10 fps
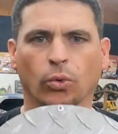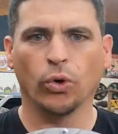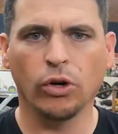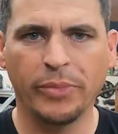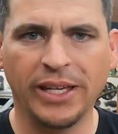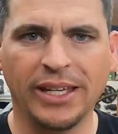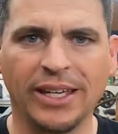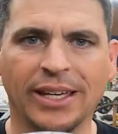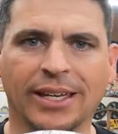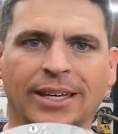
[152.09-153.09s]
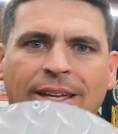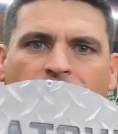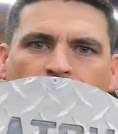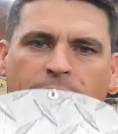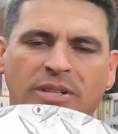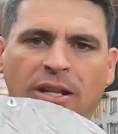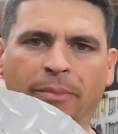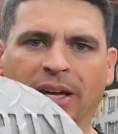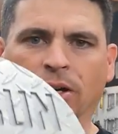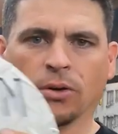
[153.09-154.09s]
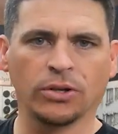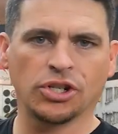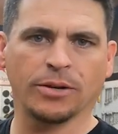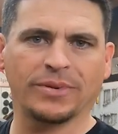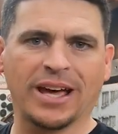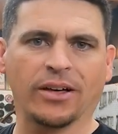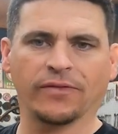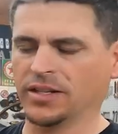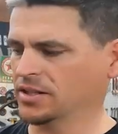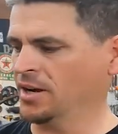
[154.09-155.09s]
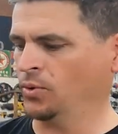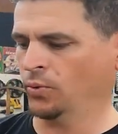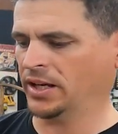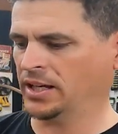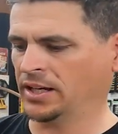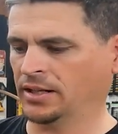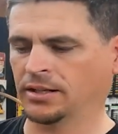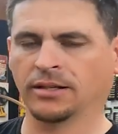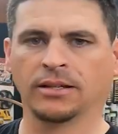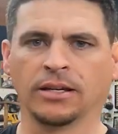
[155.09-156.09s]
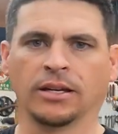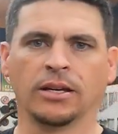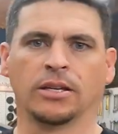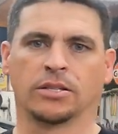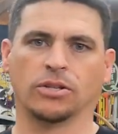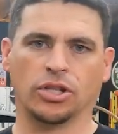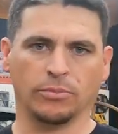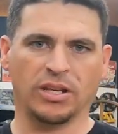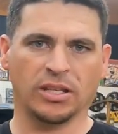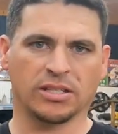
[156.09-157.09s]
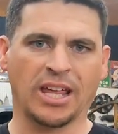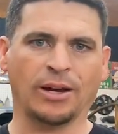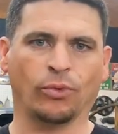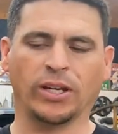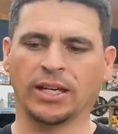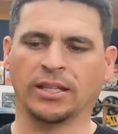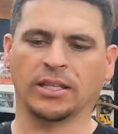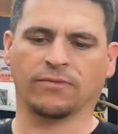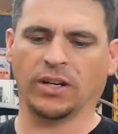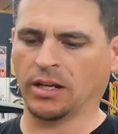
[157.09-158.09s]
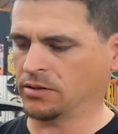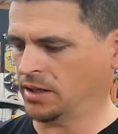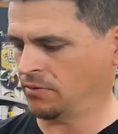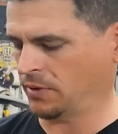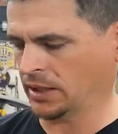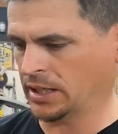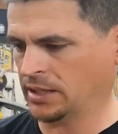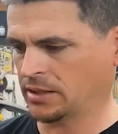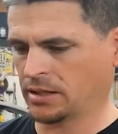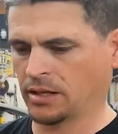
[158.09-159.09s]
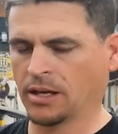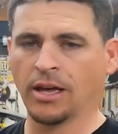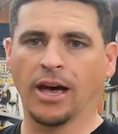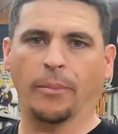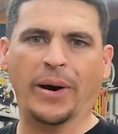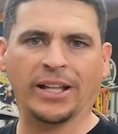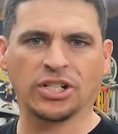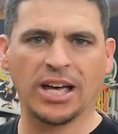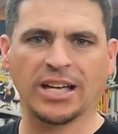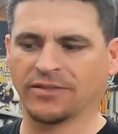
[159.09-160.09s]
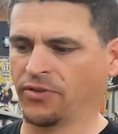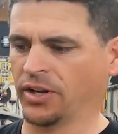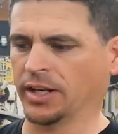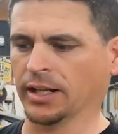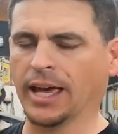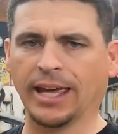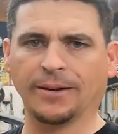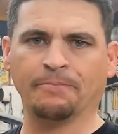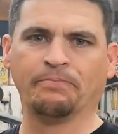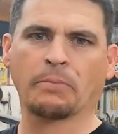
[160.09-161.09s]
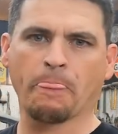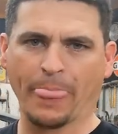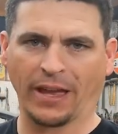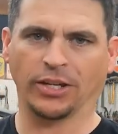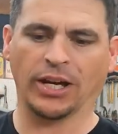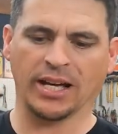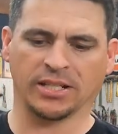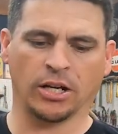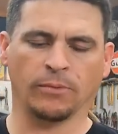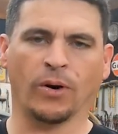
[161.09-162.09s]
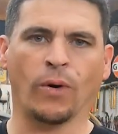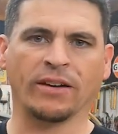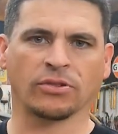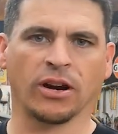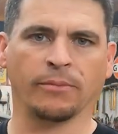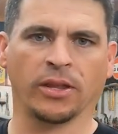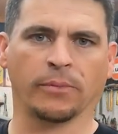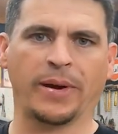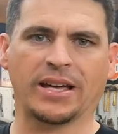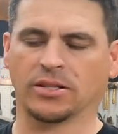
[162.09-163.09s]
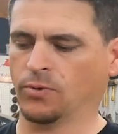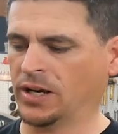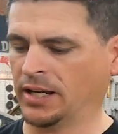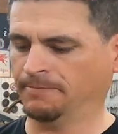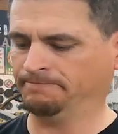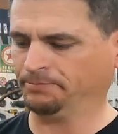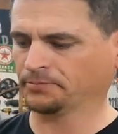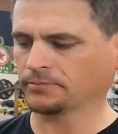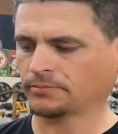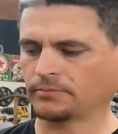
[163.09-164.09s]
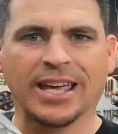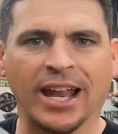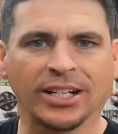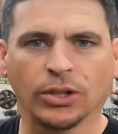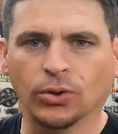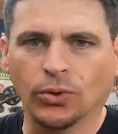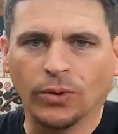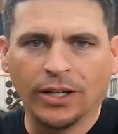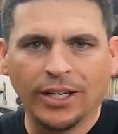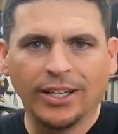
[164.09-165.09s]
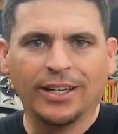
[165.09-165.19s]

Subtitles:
will be shipped in the mail, shipped out this coming weekend. So it should be the same weekend this video is getting released. Apologize for the delay. You guys know my wife's grandmother passed away. It's kind of cool.